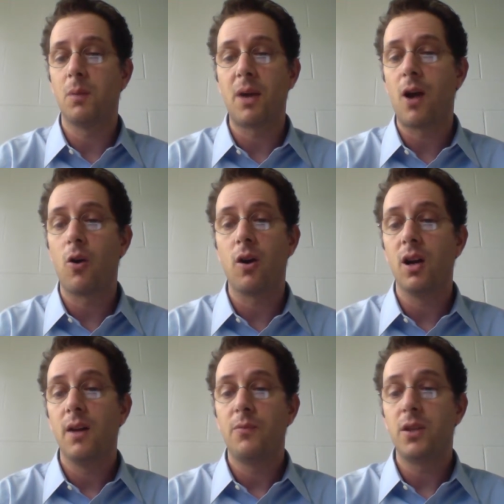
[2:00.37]
in
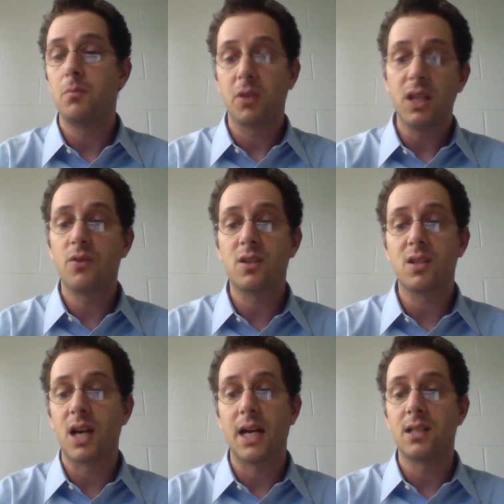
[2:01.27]
power didn't believe
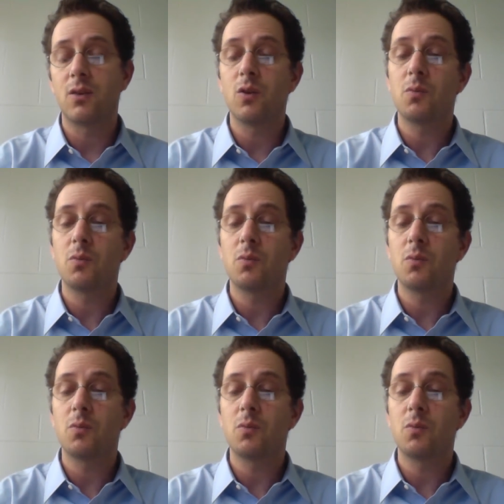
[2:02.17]
the science